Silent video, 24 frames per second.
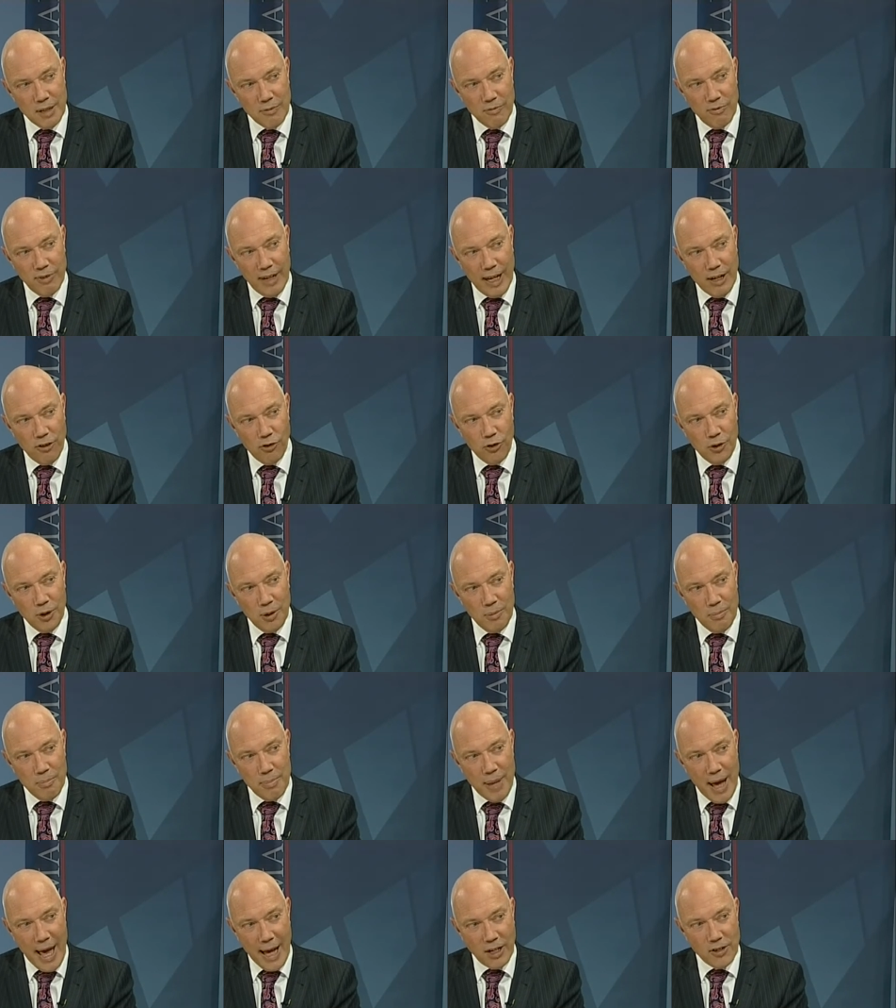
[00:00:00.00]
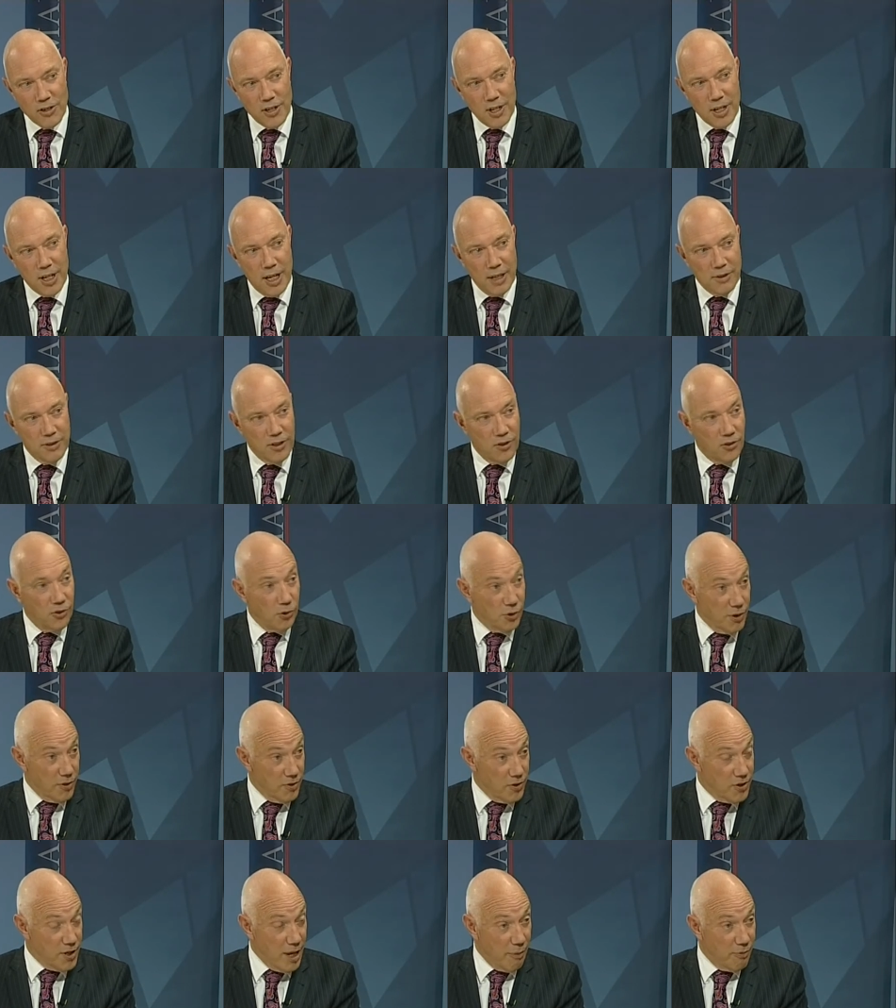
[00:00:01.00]
inflation impacts that hit the sort
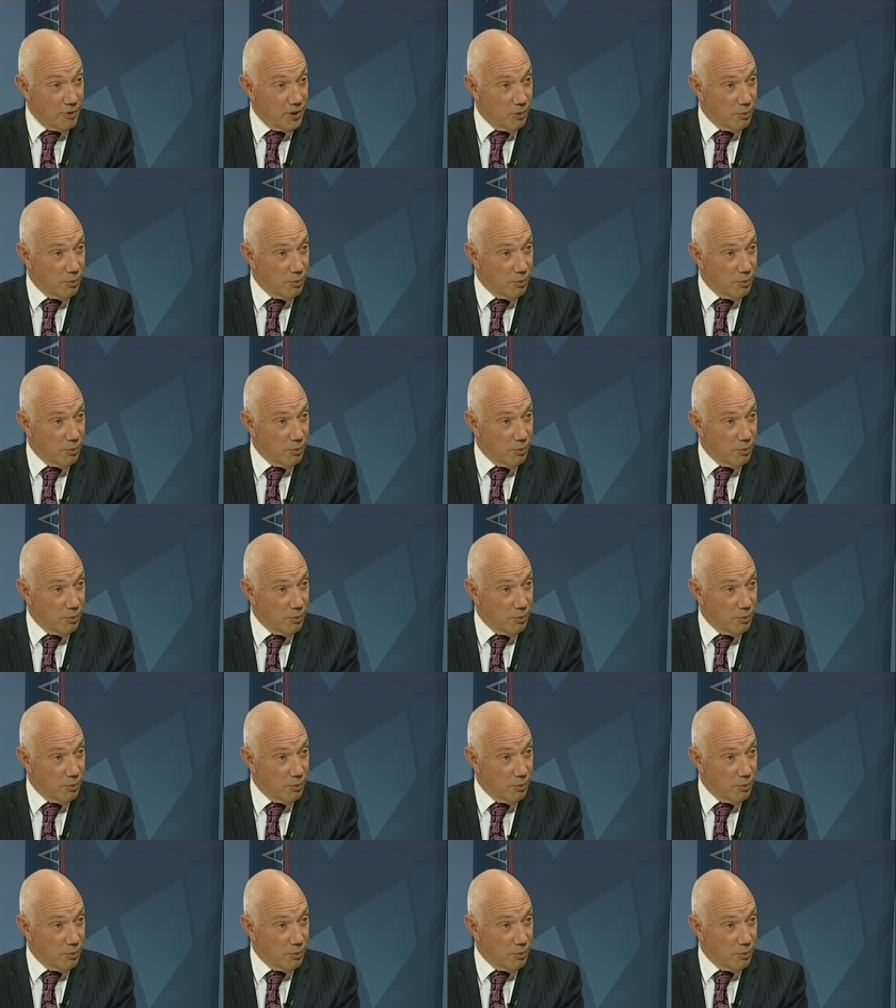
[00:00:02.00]
of stuff